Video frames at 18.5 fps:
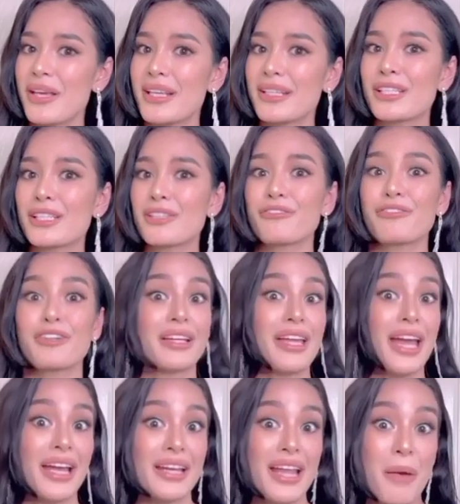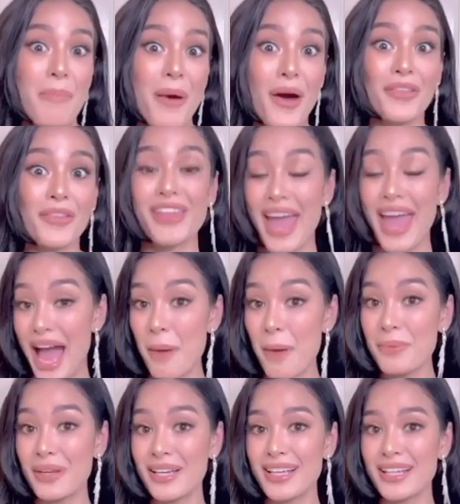makes us forget about the
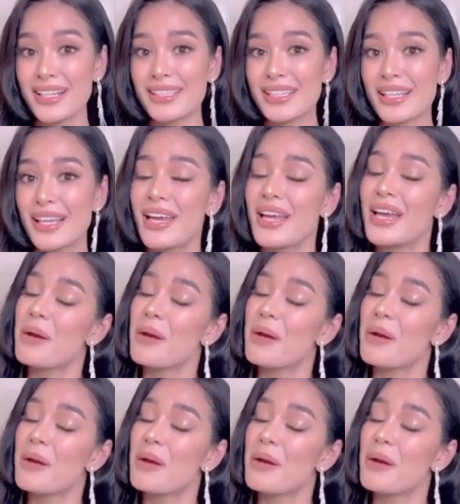happenings.